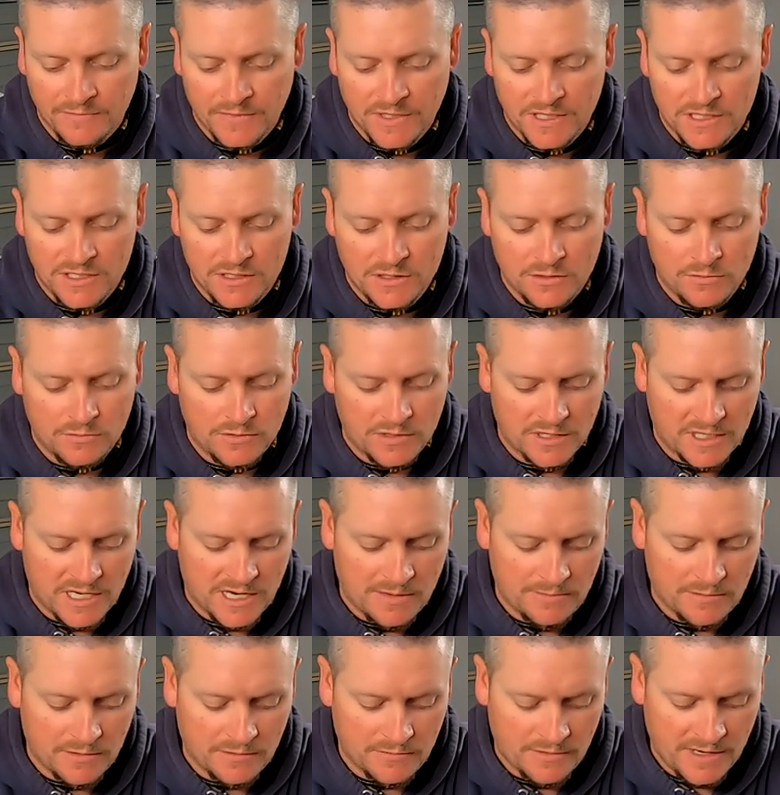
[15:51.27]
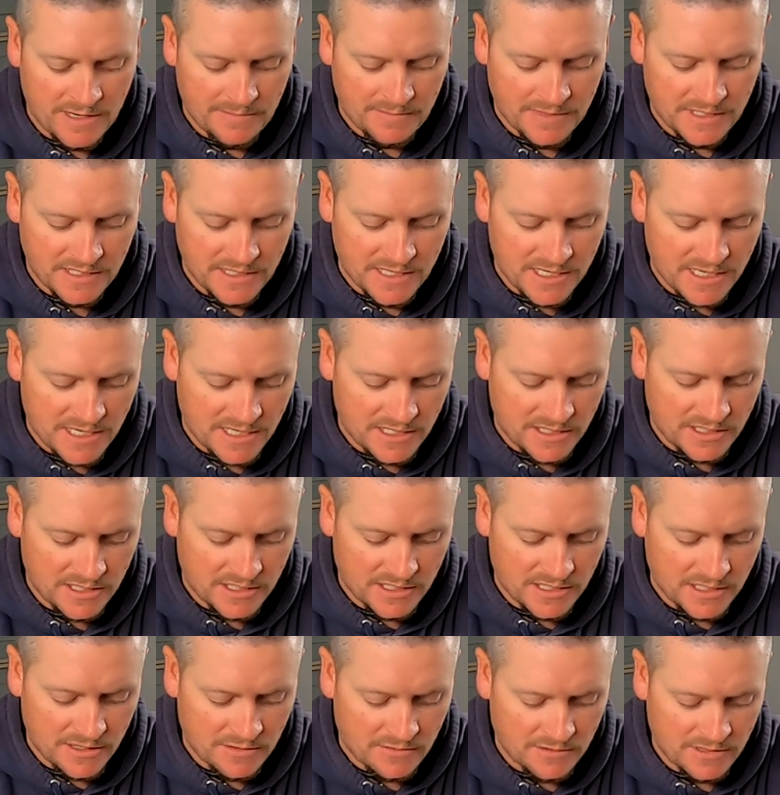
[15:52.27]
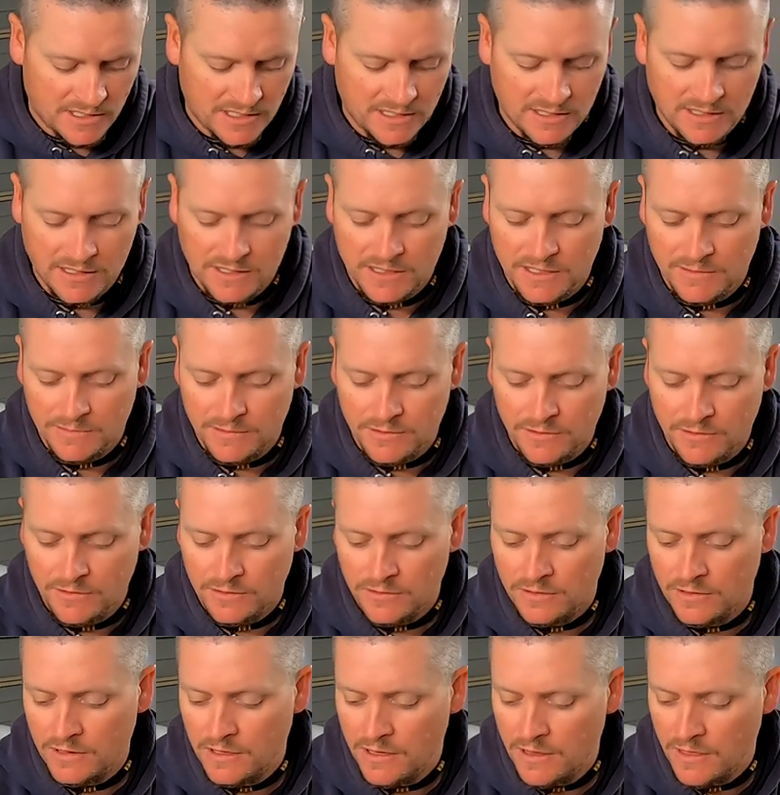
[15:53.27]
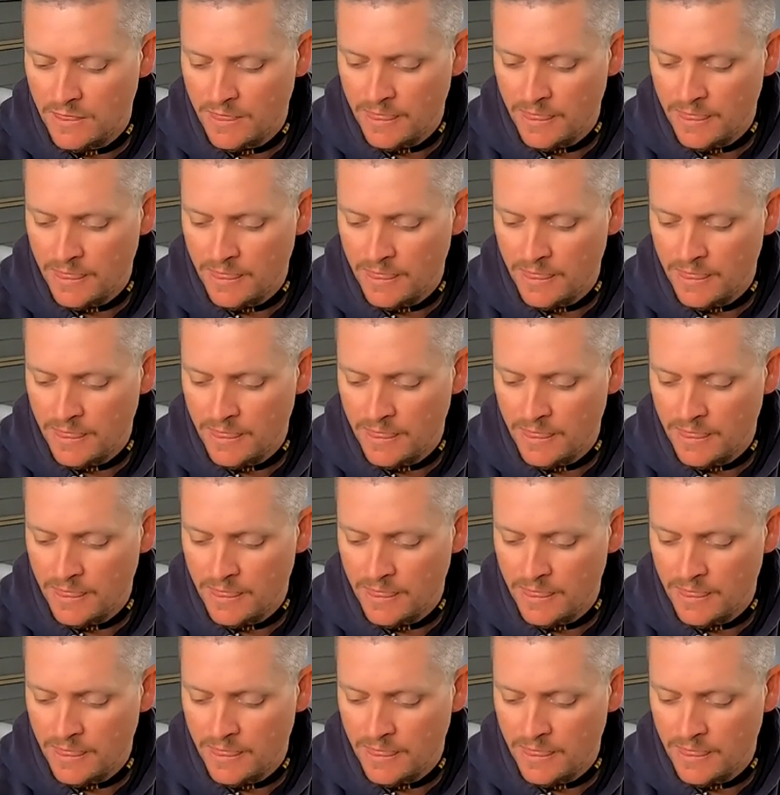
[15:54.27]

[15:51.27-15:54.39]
You still want a couple of wraps in there just so it doesn't slip at all.